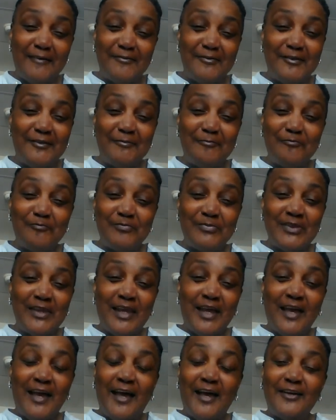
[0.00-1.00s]
it.
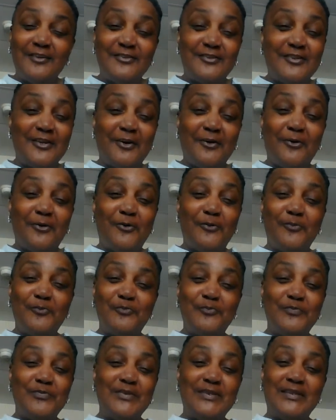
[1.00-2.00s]
So
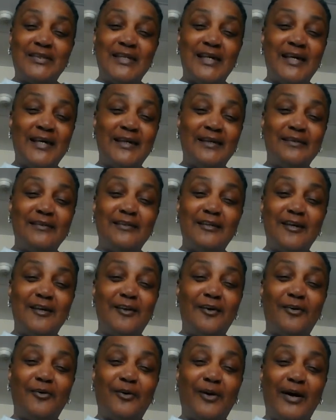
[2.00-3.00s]
then
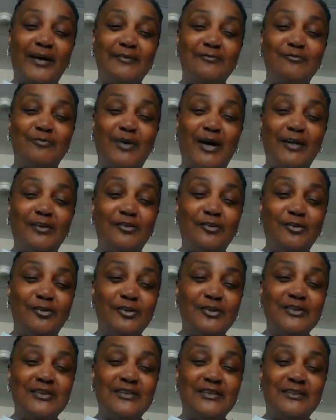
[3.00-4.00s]
I
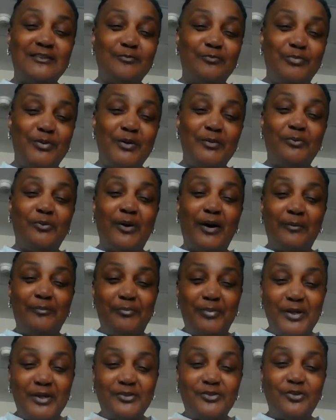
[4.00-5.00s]
looked, and people had
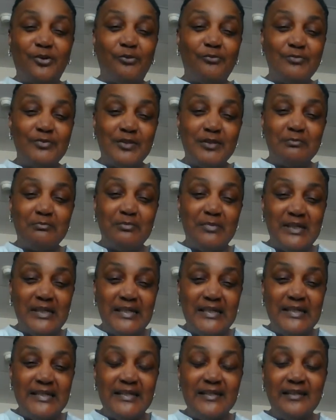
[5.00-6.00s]
picked over the
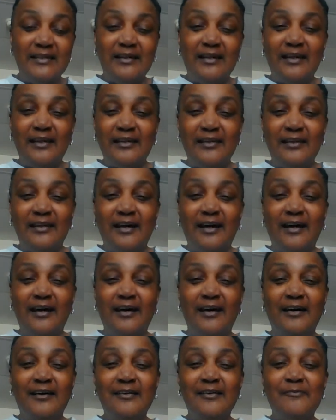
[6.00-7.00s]
meat, and
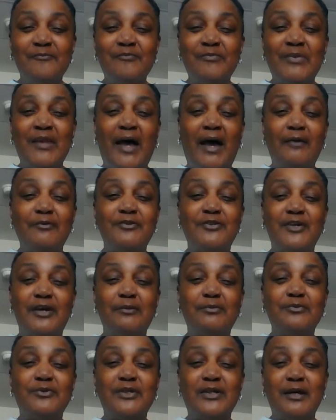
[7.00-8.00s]
I was
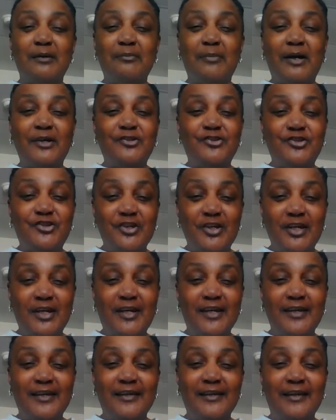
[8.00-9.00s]
able to get my
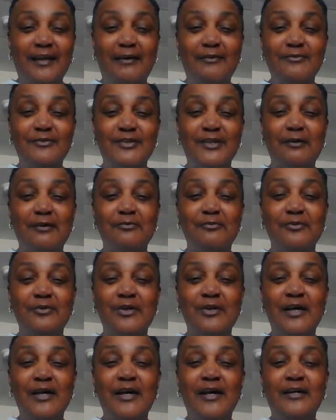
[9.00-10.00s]
chicken. I was able
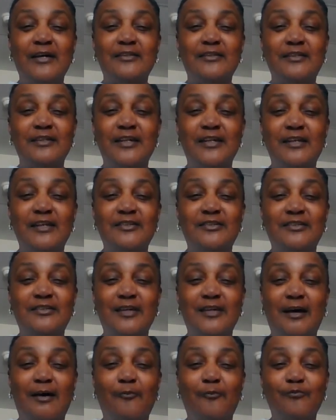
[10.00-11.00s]
to get
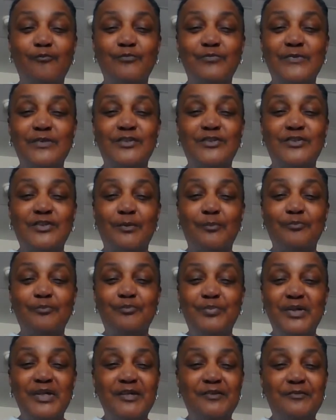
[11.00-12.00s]
some
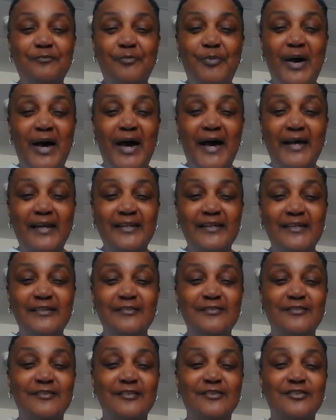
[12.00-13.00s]
beef
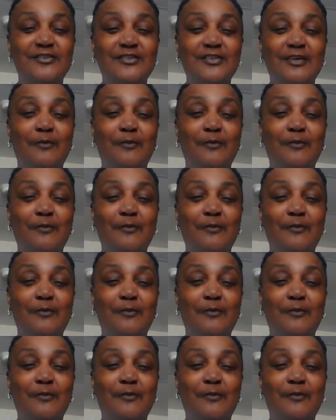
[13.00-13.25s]
patties, and